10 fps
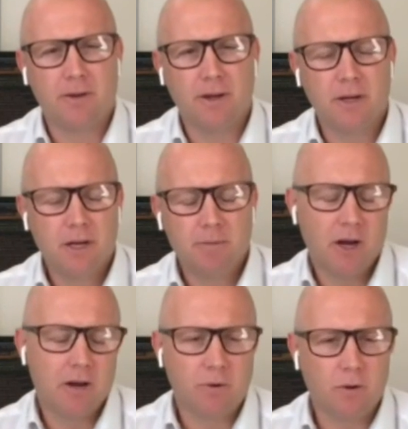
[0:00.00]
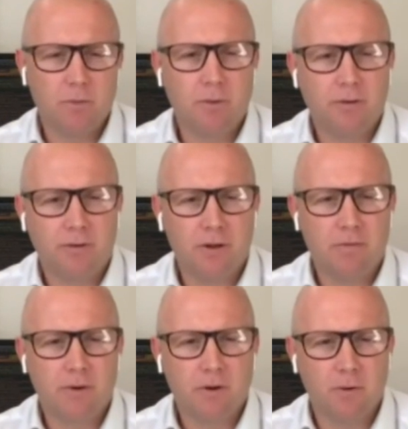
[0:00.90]
So, but overall, a
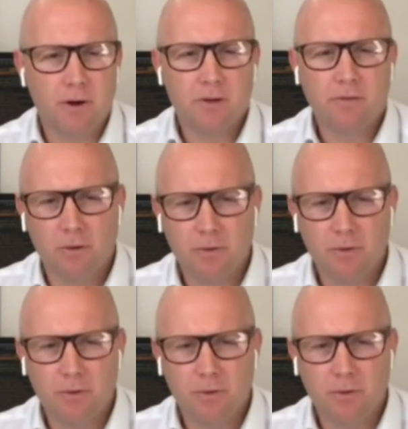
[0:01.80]
positive for Qantas,